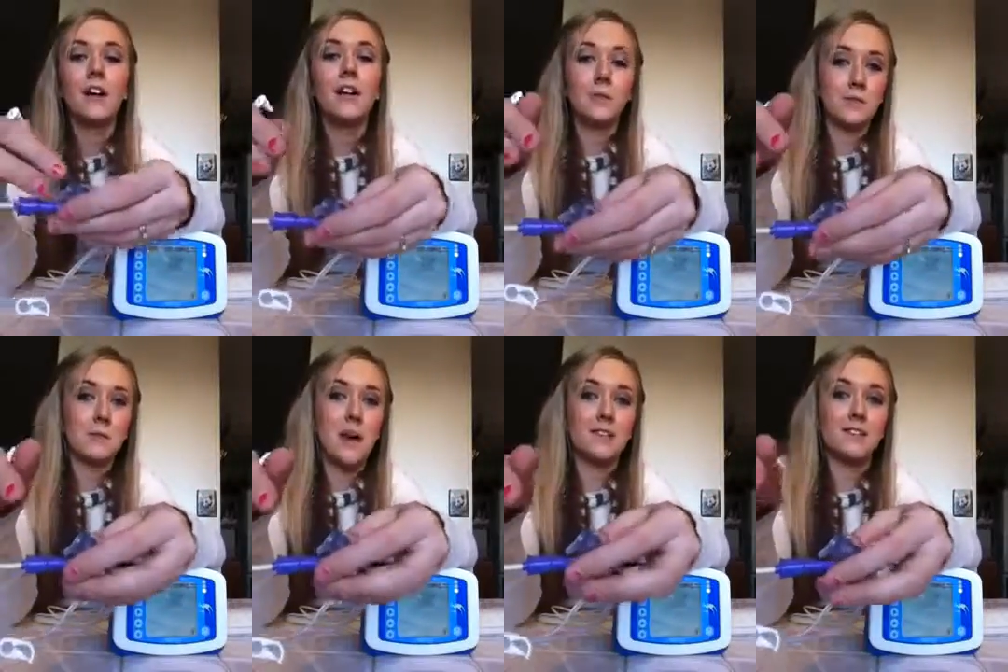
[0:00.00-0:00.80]
and it was a
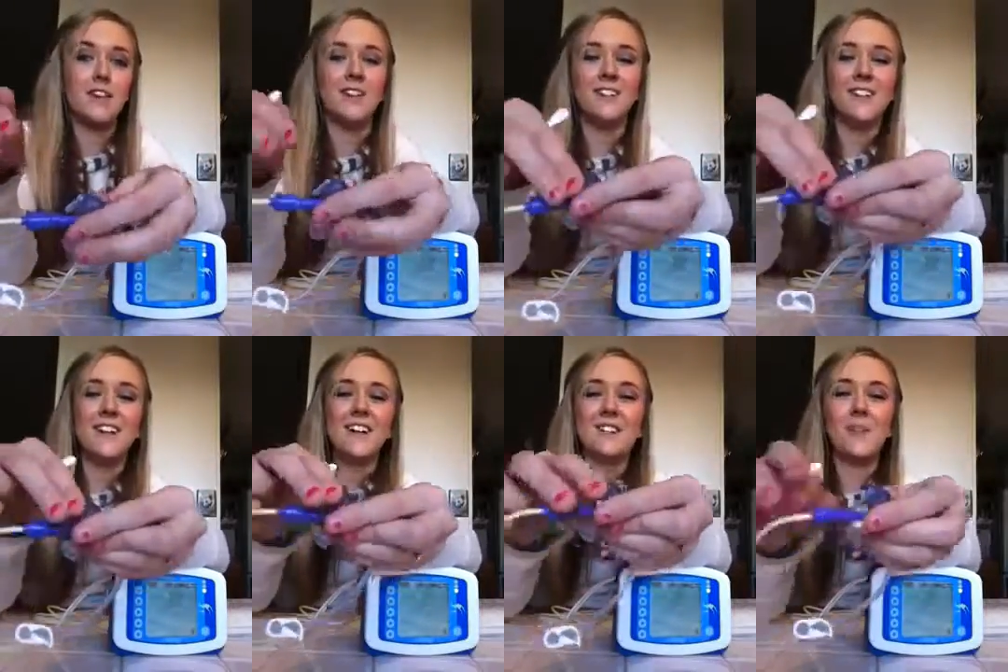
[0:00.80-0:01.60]
mess.
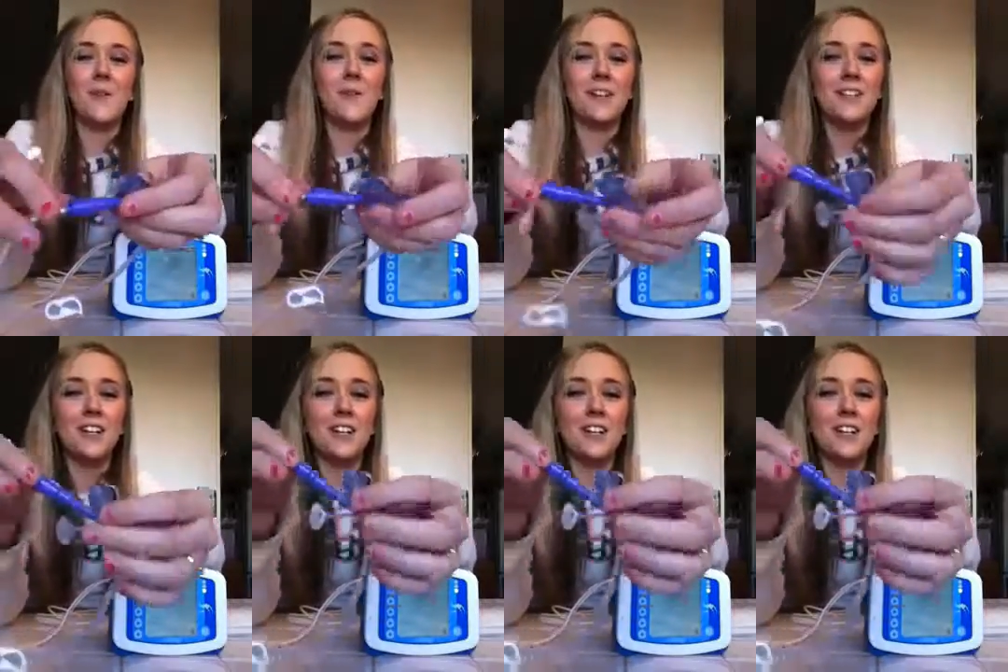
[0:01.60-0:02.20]
So you want to make